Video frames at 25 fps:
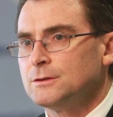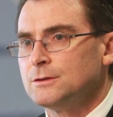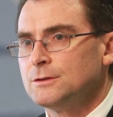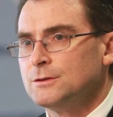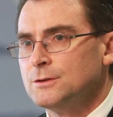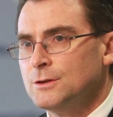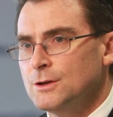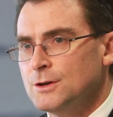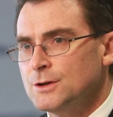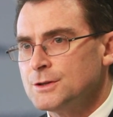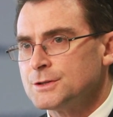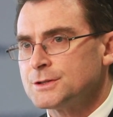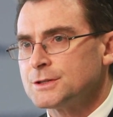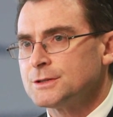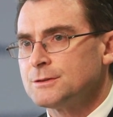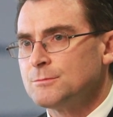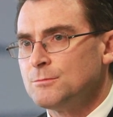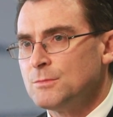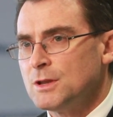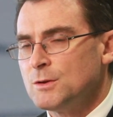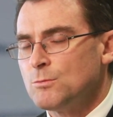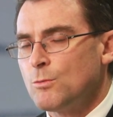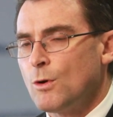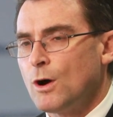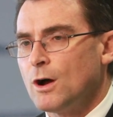nurse and
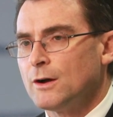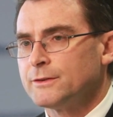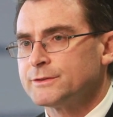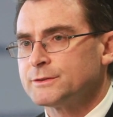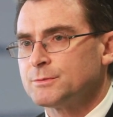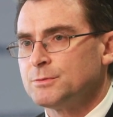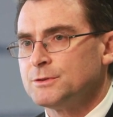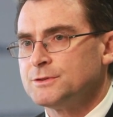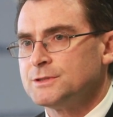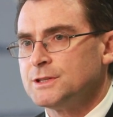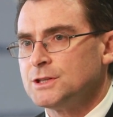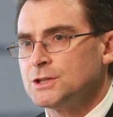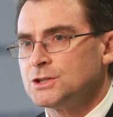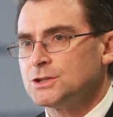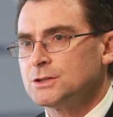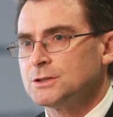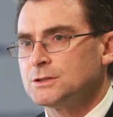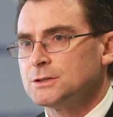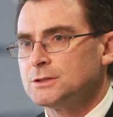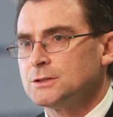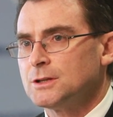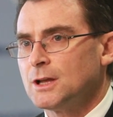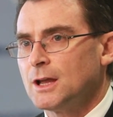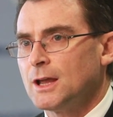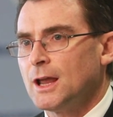midwives
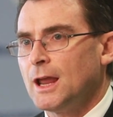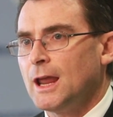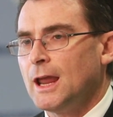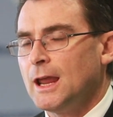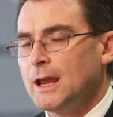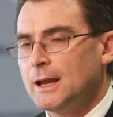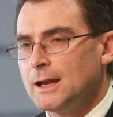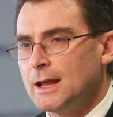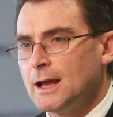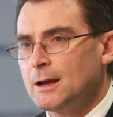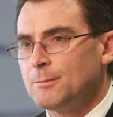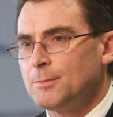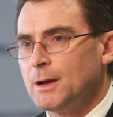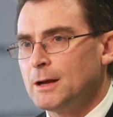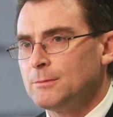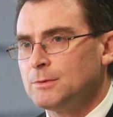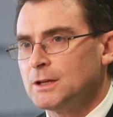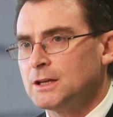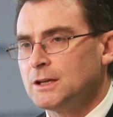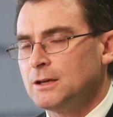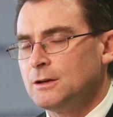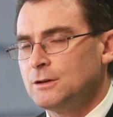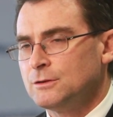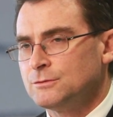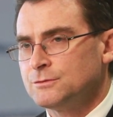position in our
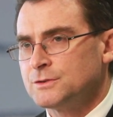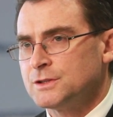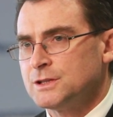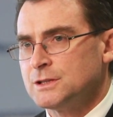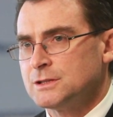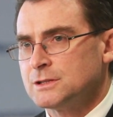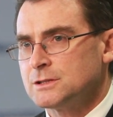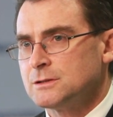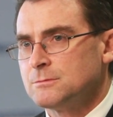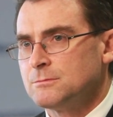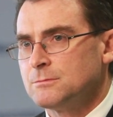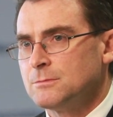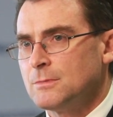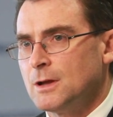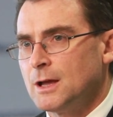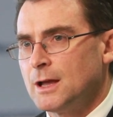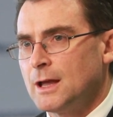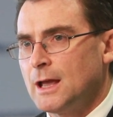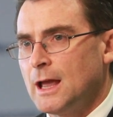public health system